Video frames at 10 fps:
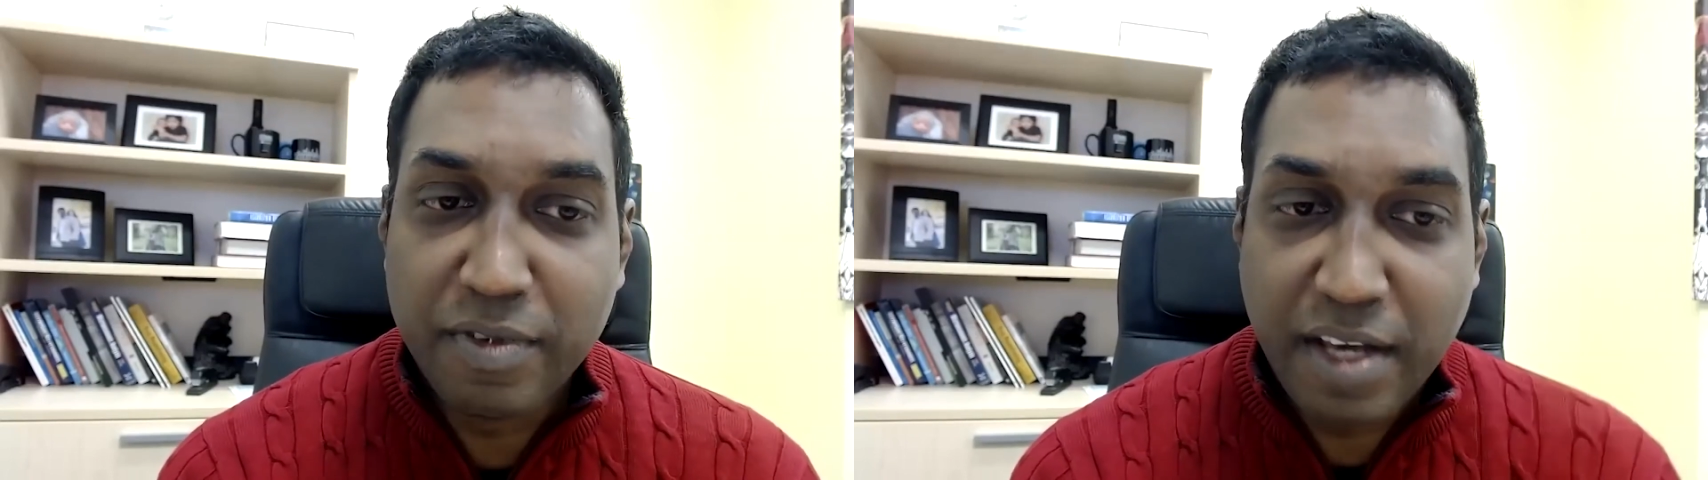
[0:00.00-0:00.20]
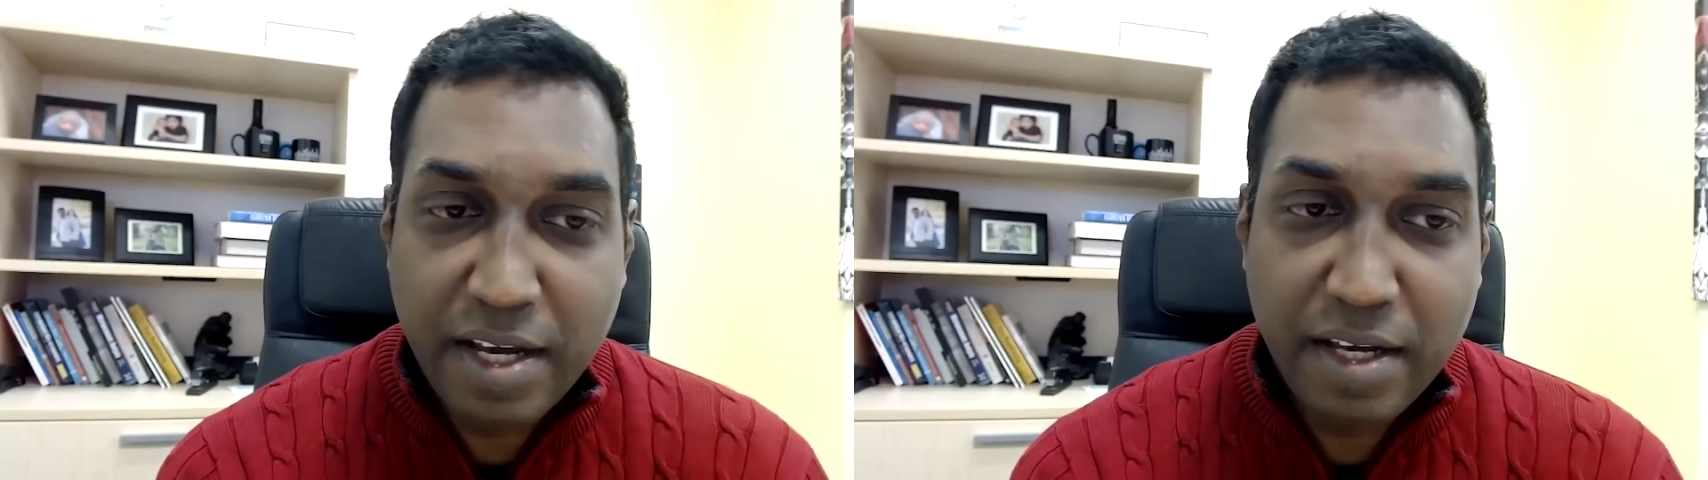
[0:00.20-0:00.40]

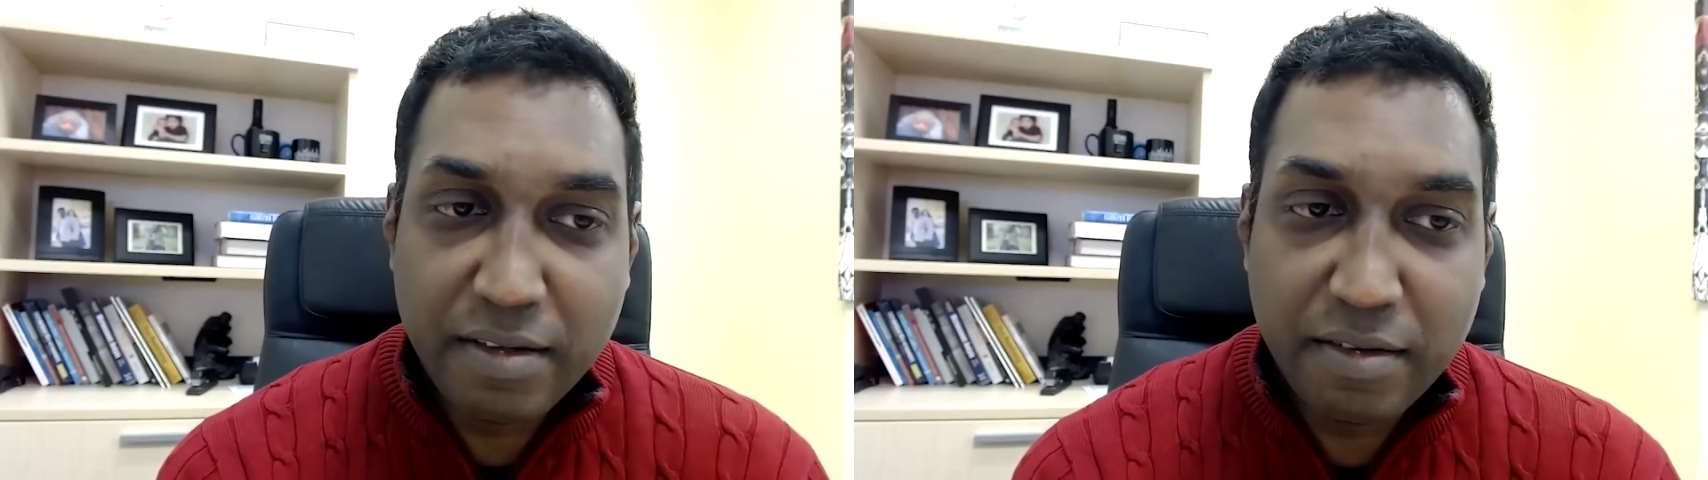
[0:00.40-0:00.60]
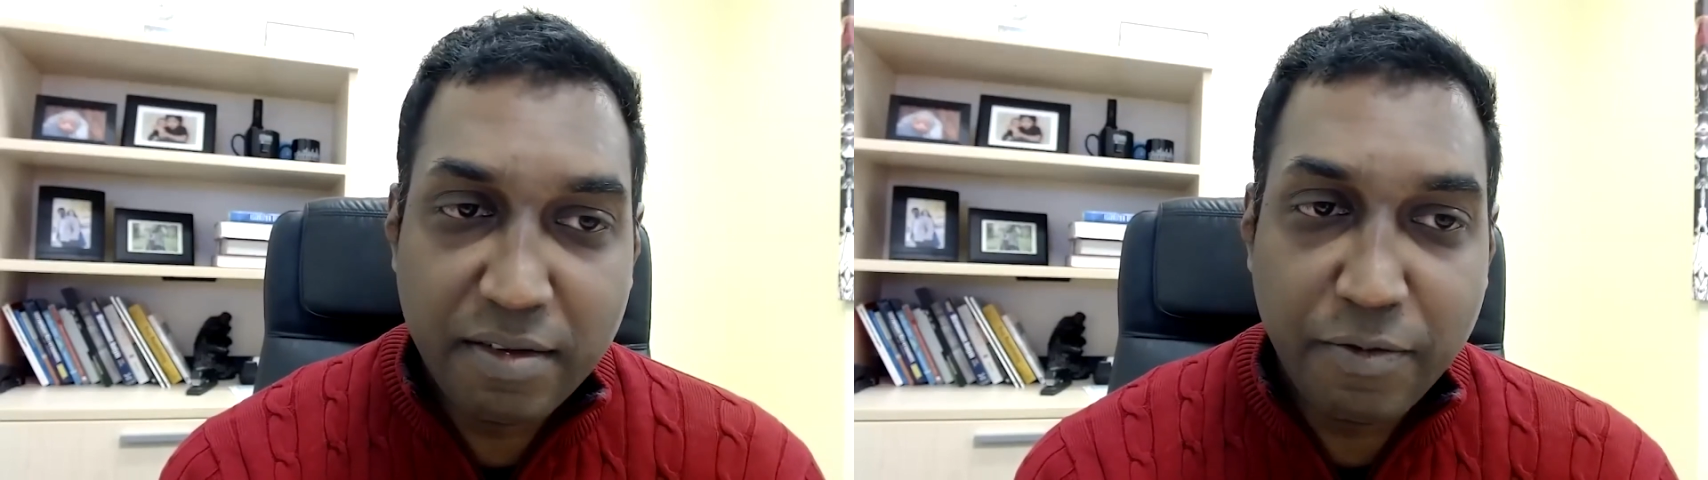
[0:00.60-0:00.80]

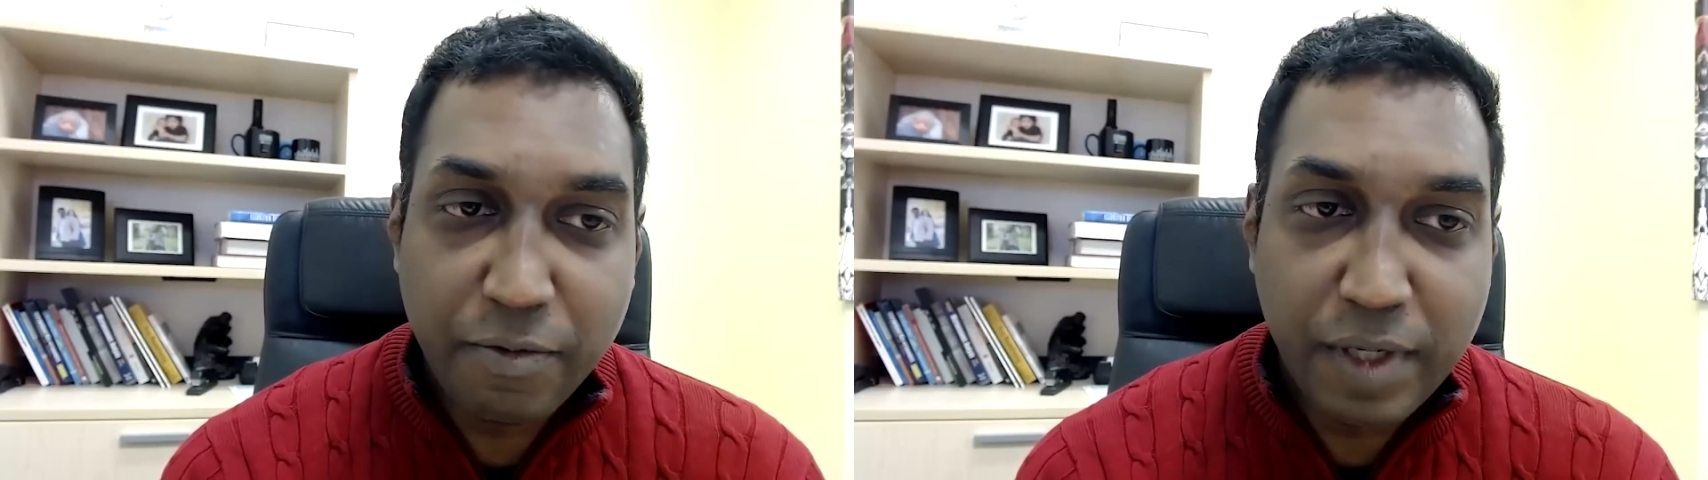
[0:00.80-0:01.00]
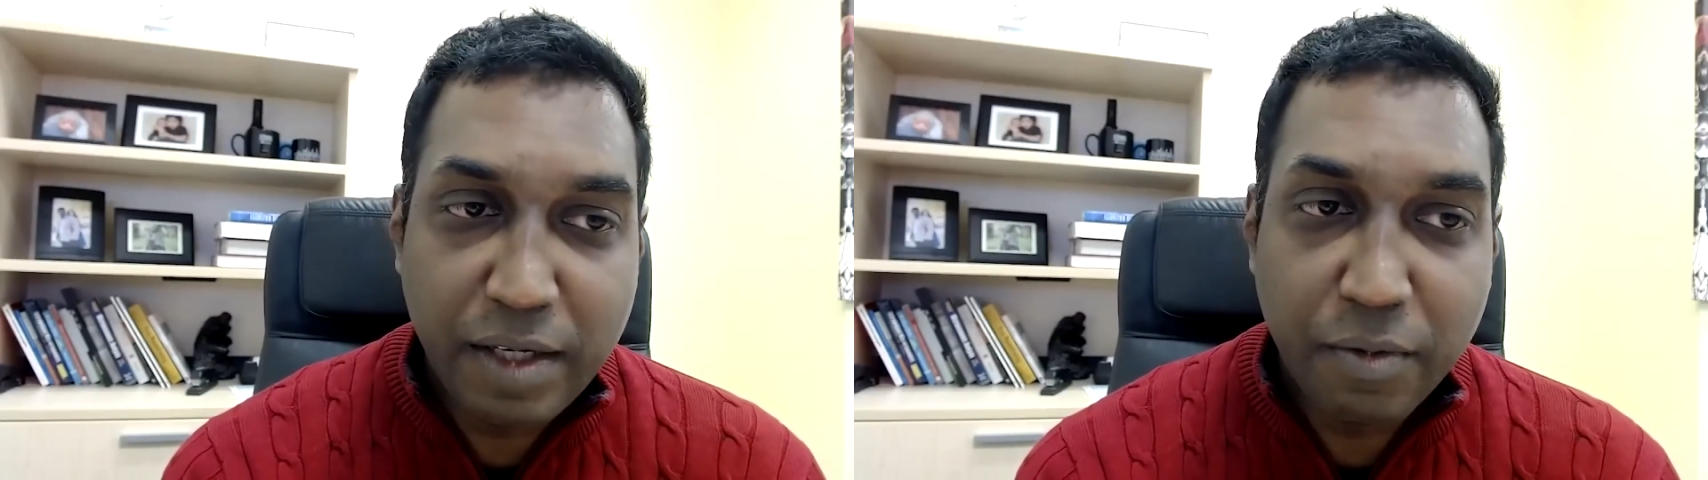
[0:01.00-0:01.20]
science is if we